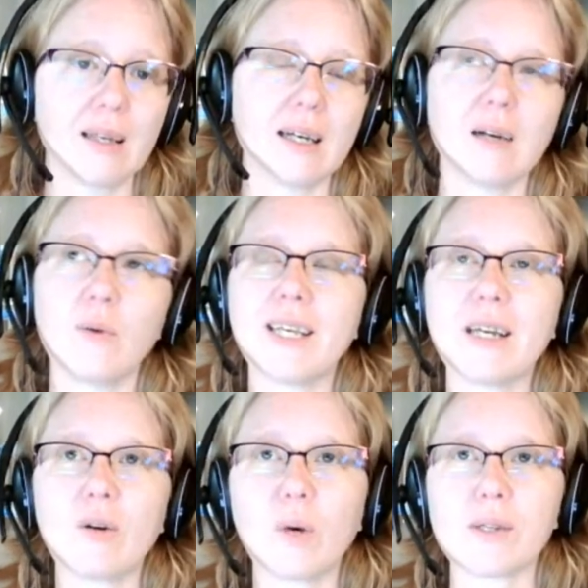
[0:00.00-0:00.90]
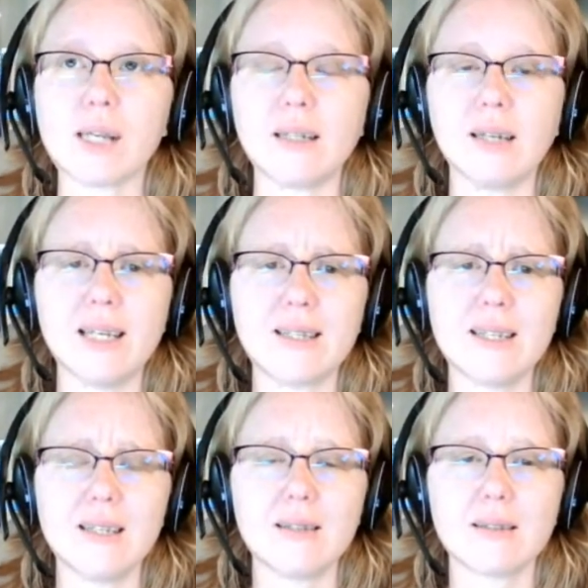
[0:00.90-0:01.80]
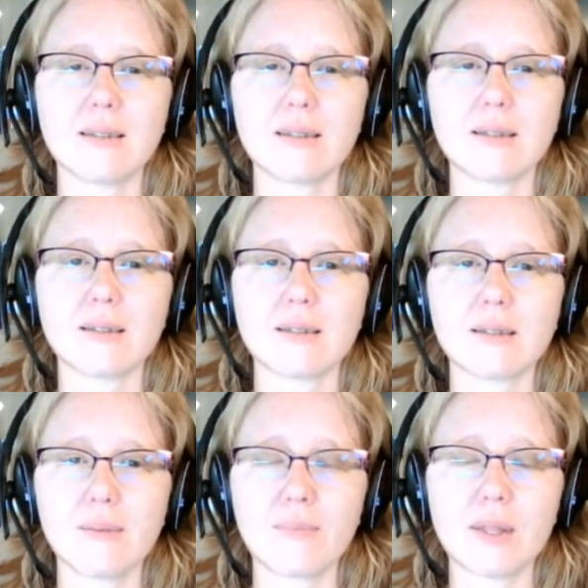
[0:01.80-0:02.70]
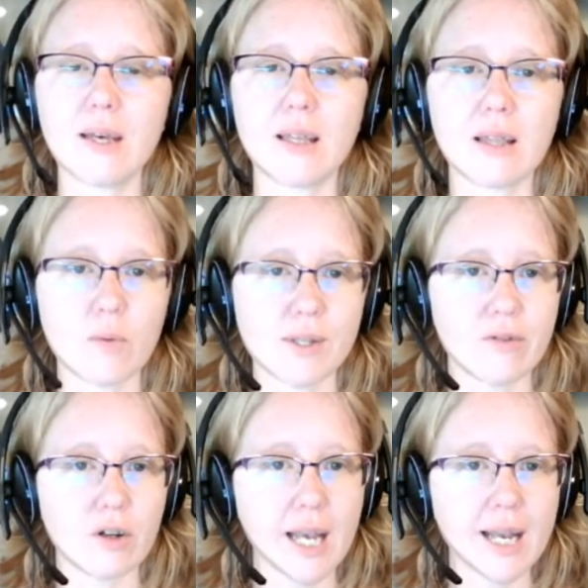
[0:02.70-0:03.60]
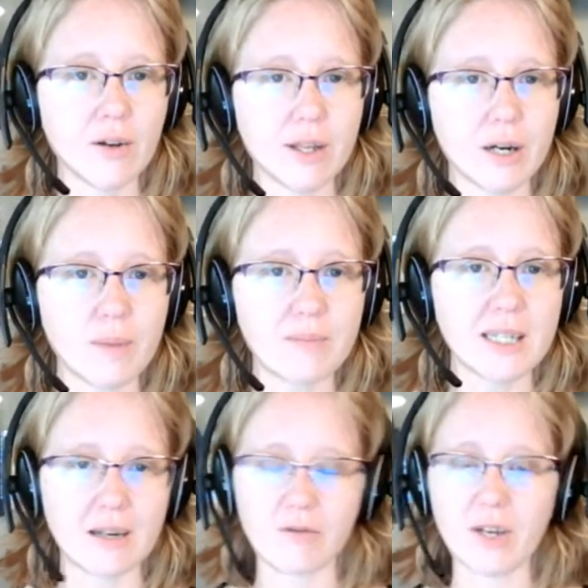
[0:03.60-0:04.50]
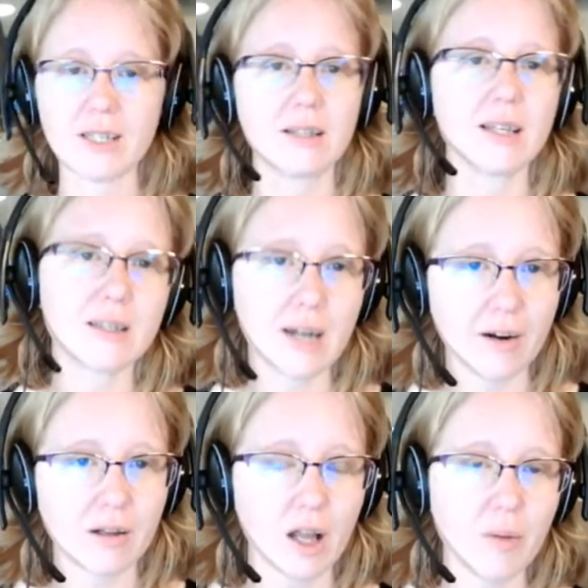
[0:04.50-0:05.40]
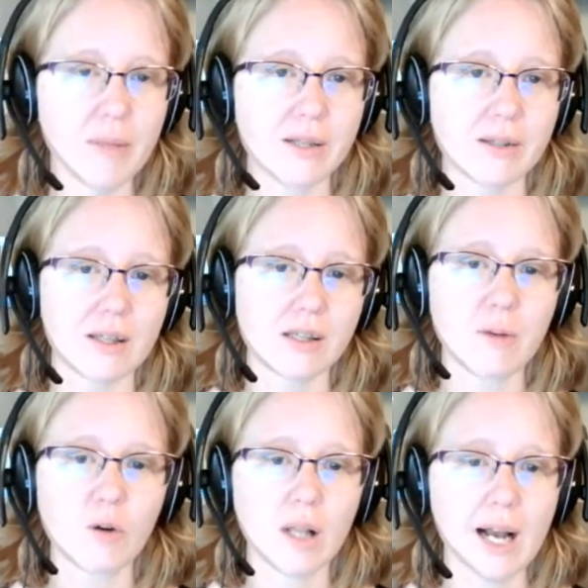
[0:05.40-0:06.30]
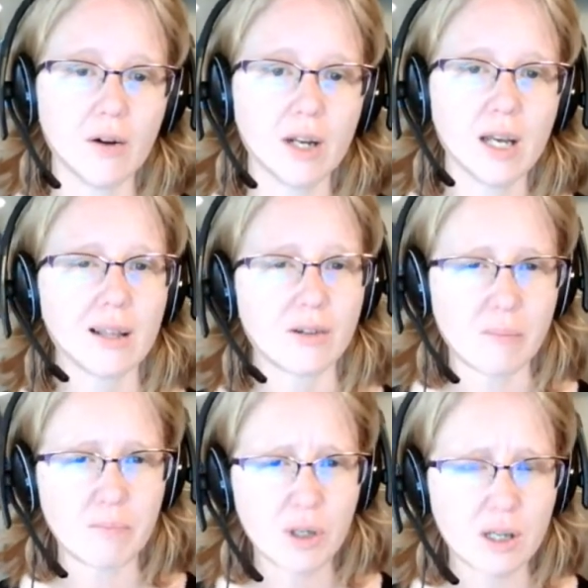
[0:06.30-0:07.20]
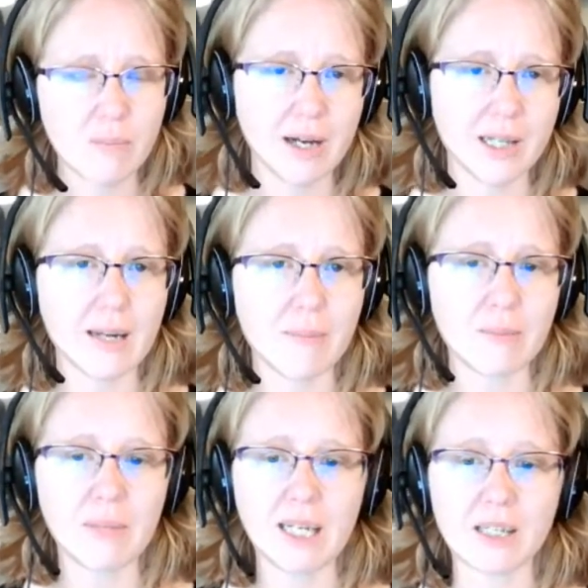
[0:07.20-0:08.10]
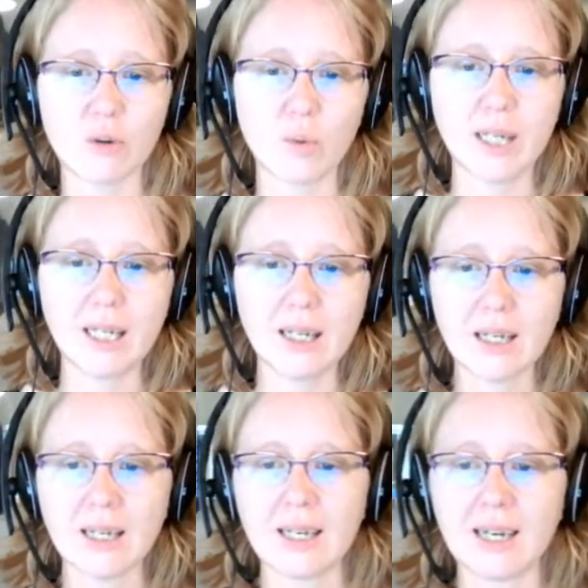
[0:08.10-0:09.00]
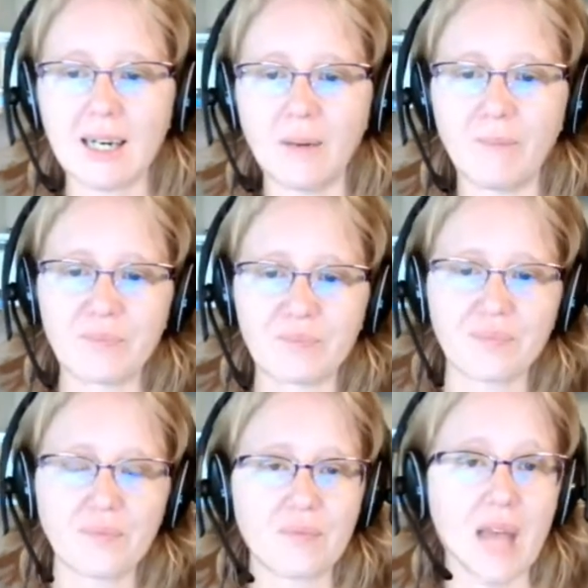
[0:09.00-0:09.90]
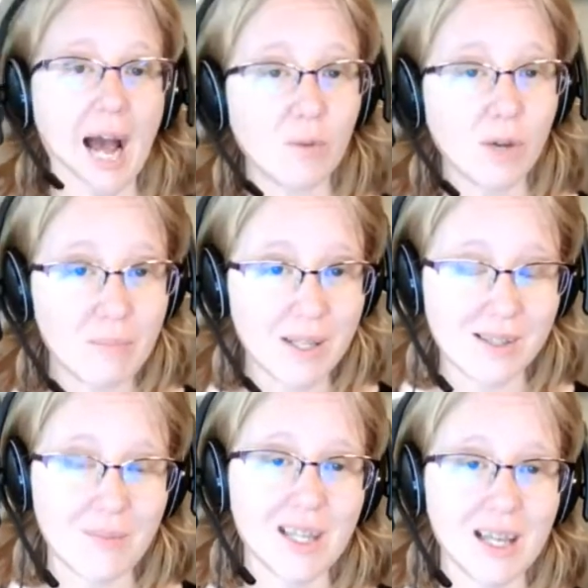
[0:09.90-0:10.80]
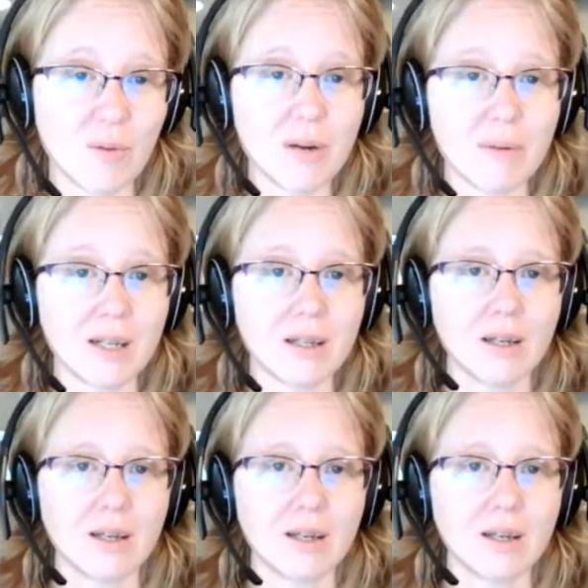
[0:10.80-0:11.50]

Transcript: what year was it? 18 something. There was a volcano that erupted and affected the entire globe because of the smoke cloud. There's a book about it I've been meaning to read. That would have been something that would have been